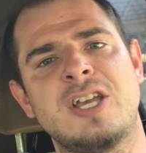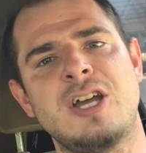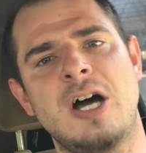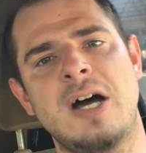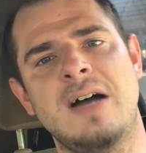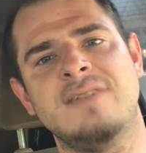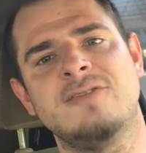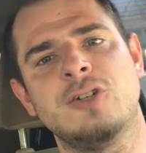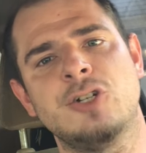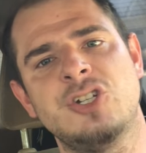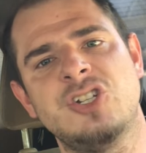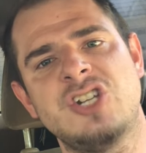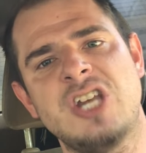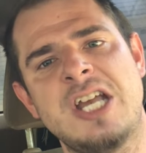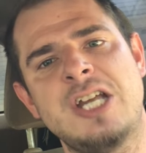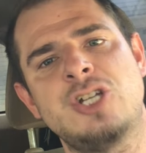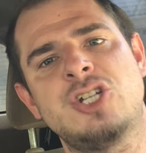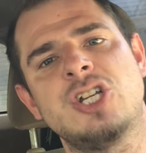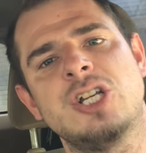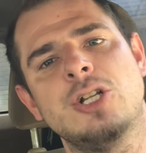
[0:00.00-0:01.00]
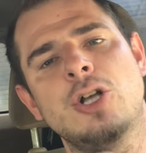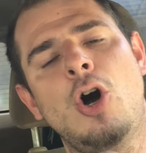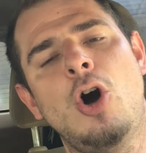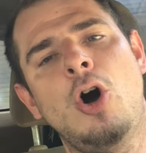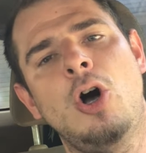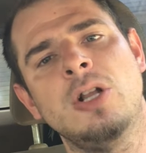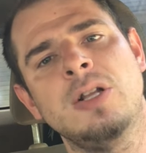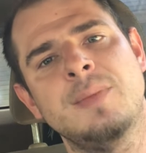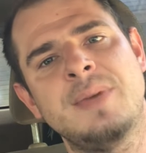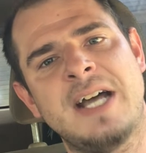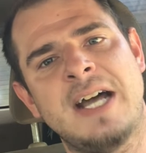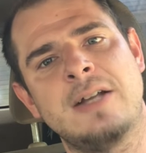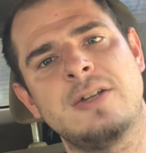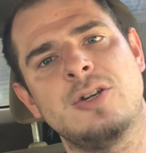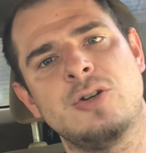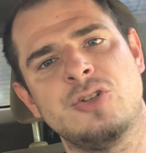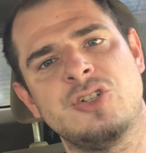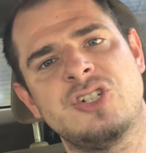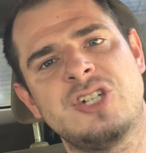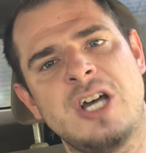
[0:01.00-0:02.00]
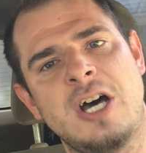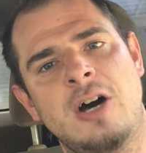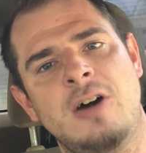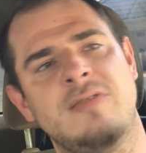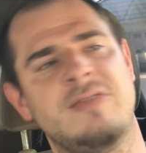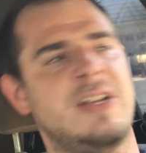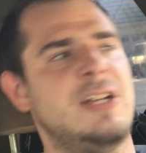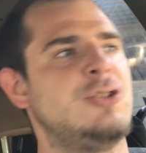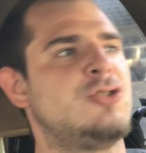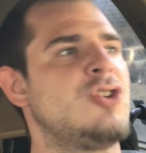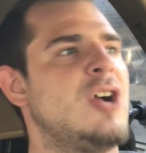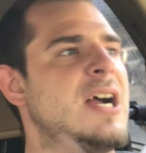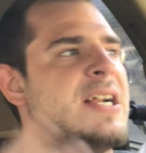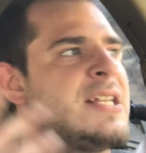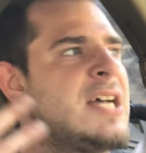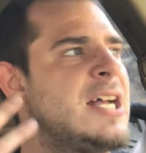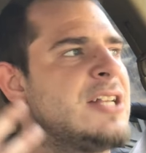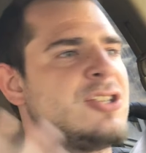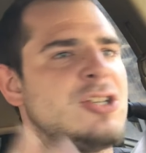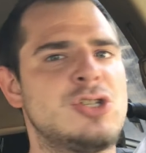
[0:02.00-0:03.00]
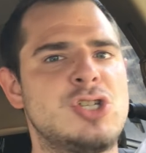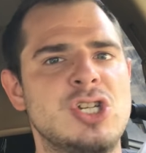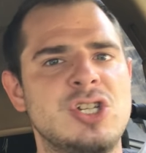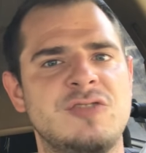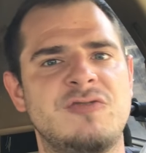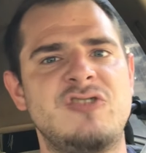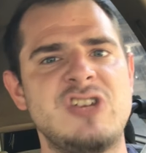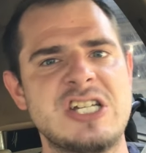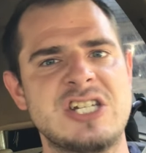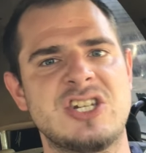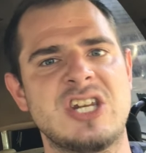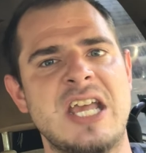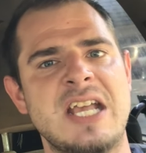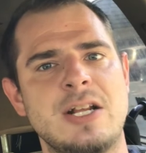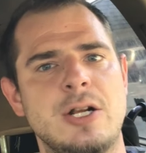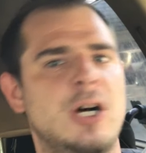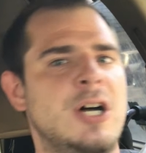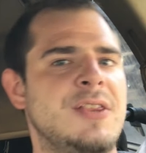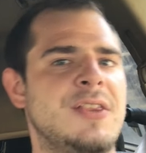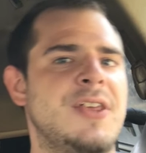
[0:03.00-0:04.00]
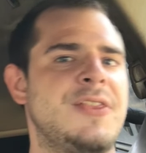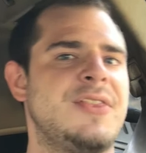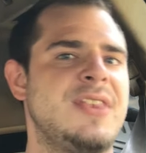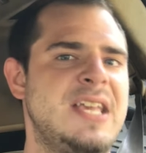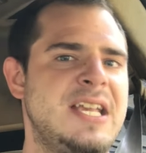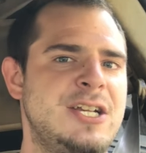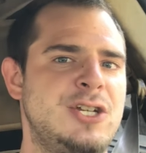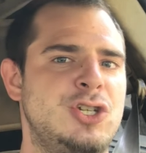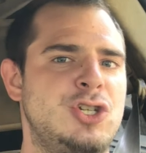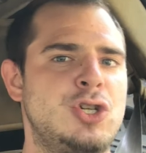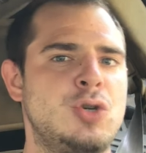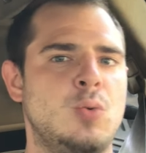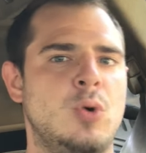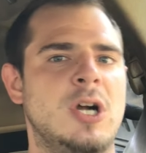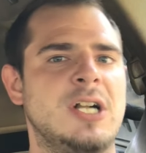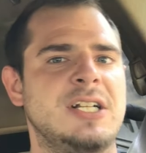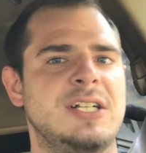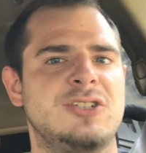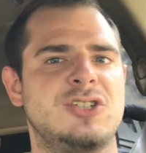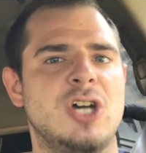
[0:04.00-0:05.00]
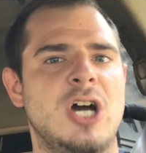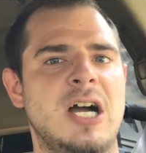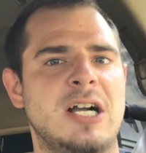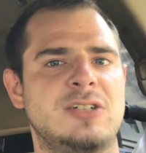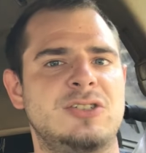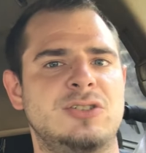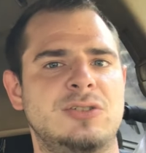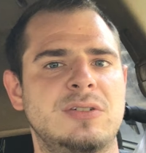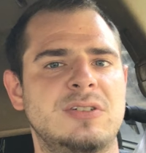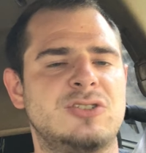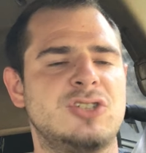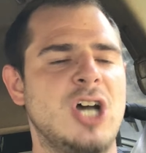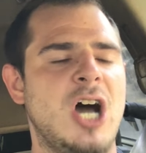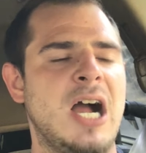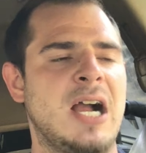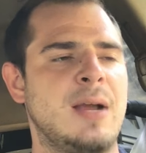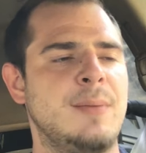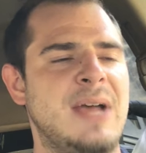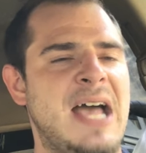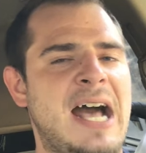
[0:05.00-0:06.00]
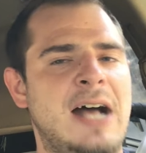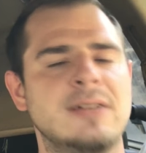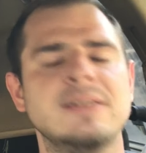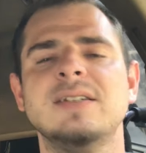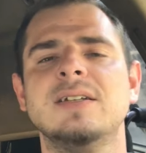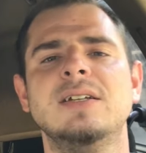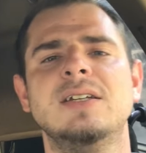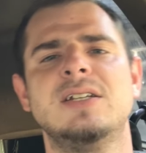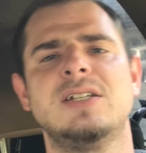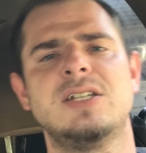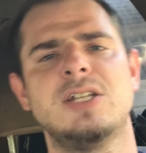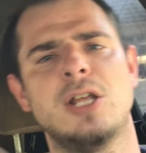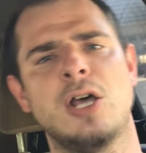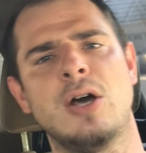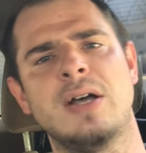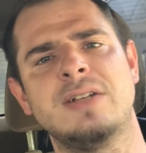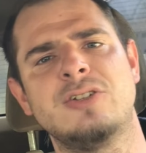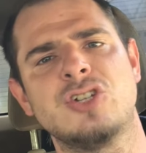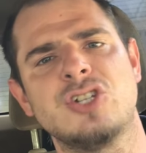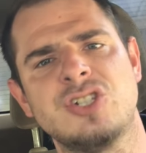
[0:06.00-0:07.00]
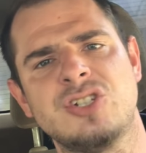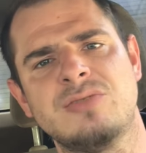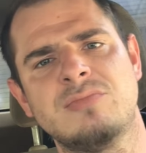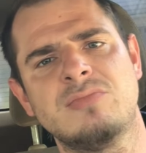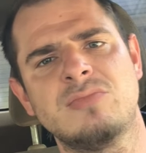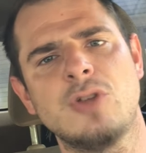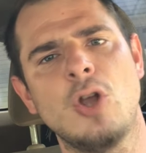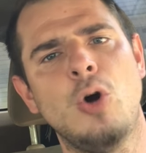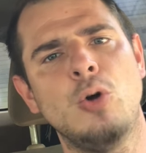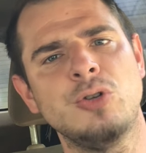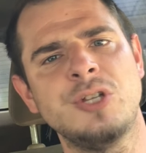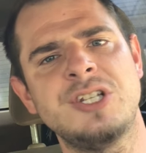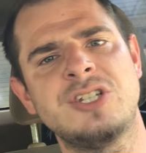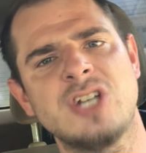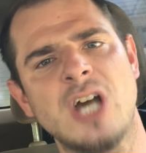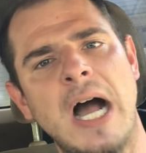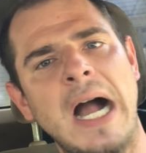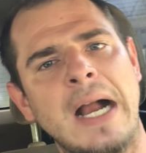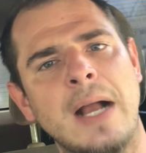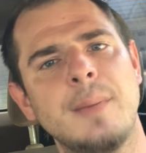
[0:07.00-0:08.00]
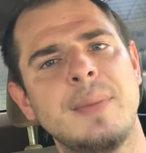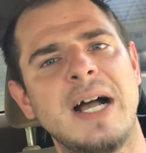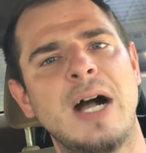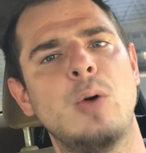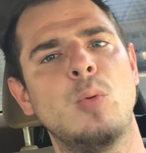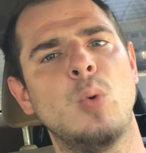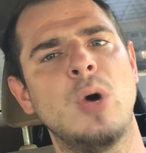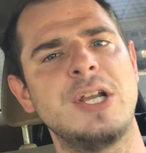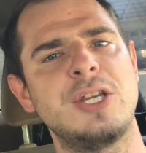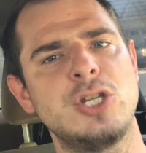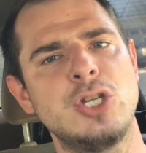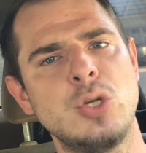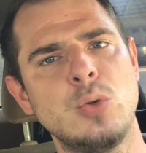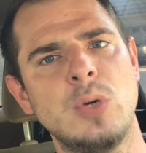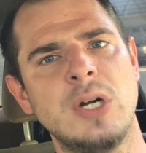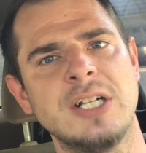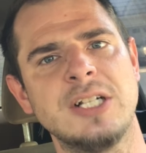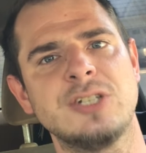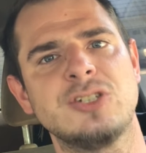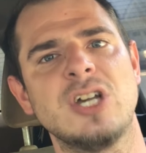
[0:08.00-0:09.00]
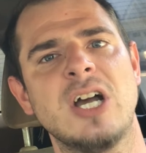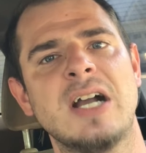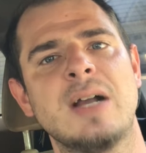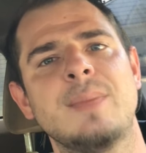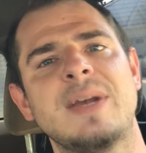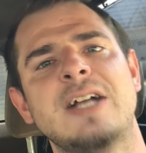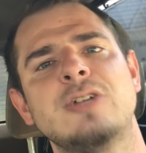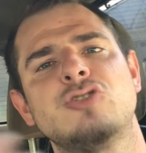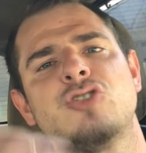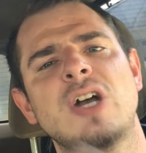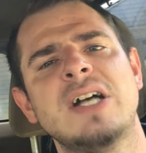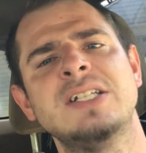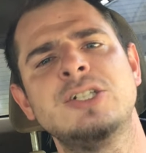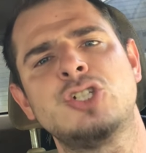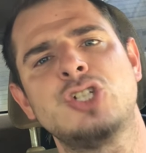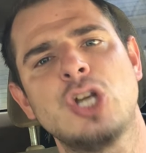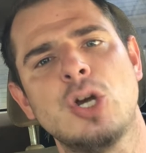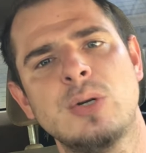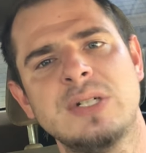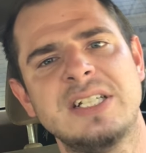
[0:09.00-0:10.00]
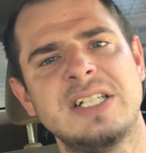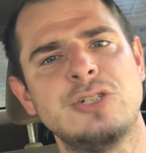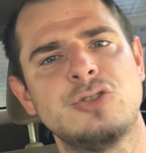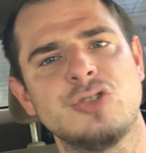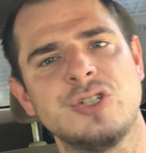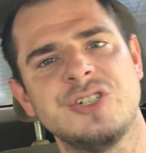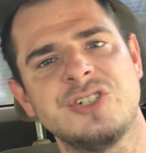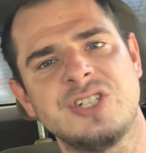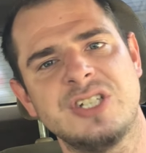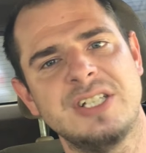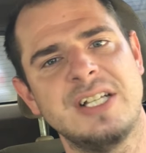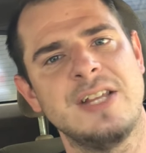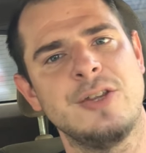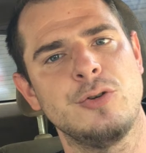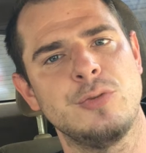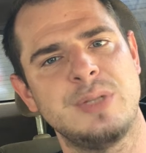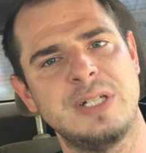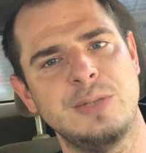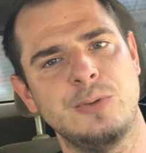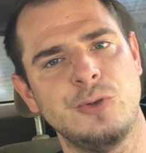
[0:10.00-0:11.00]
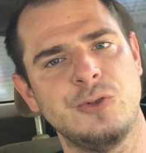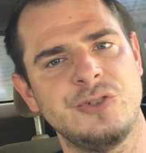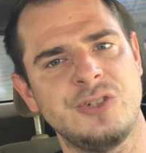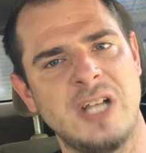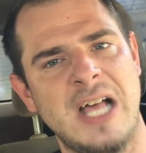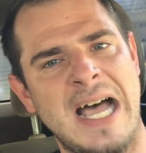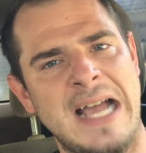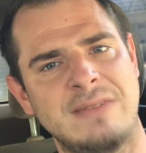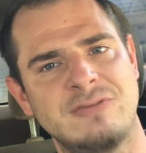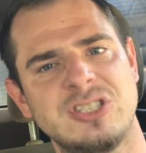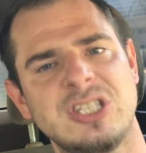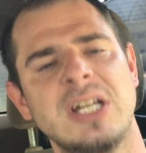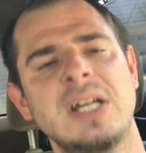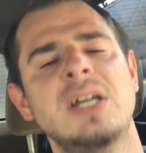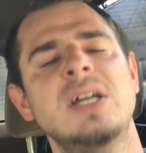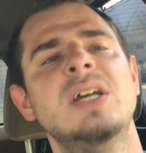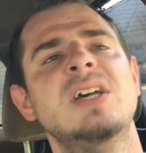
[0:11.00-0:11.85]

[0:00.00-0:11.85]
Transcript: conversation all about yourself, and try not to just fixate on the things you want to talk about, you know, and just only talk about what you want to talk about. Try to show an interest in other people's lives.